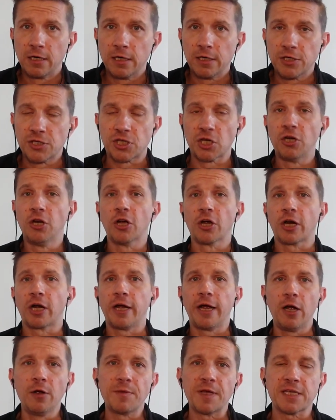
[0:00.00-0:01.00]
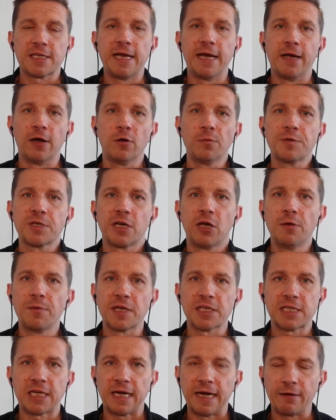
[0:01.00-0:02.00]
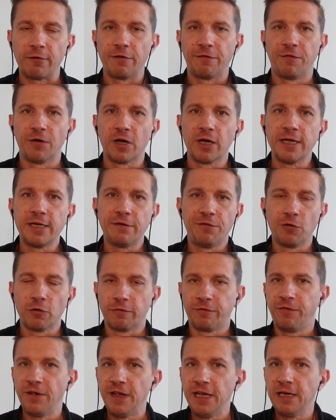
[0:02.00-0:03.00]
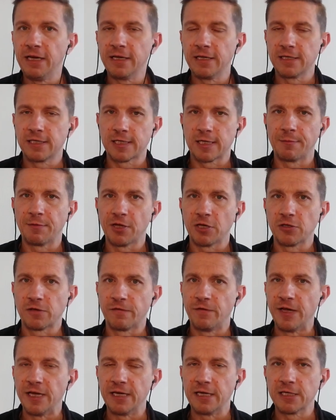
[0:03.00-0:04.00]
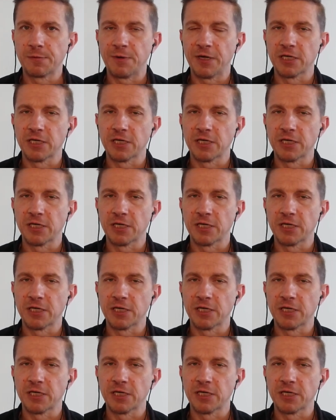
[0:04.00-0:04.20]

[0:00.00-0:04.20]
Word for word: So, look, I hope that's helped. I hope that's clarified if you're feeling some of those feelings,